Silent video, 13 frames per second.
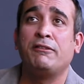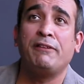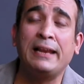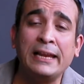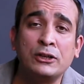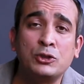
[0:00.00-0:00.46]

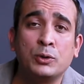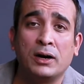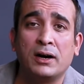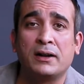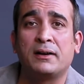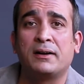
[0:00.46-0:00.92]
revealing
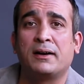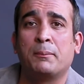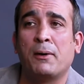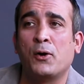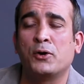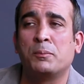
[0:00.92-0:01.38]
to
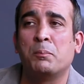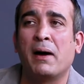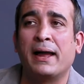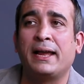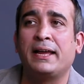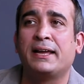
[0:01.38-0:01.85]
her
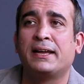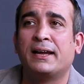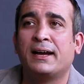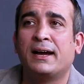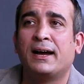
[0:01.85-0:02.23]
about my